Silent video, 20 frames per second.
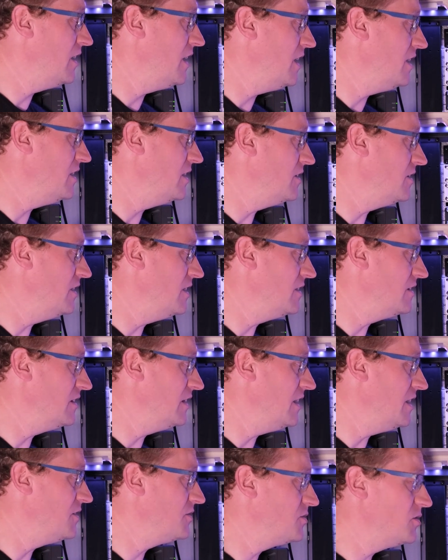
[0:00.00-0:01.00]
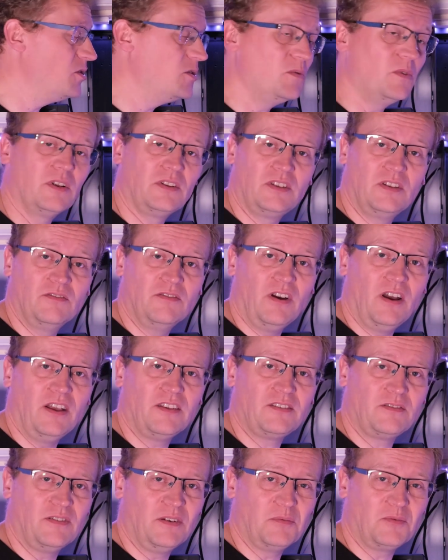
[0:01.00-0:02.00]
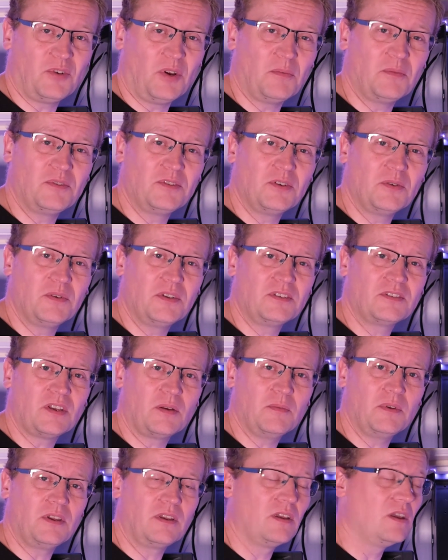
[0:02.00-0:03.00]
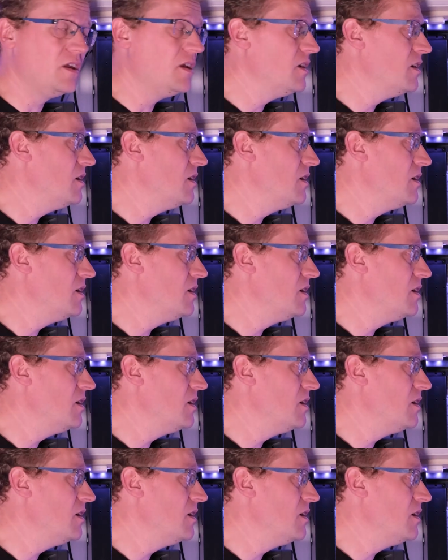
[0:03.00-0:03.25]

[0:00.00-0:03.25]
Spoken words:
any of these lead to, what device, if I'm troubleshooting something,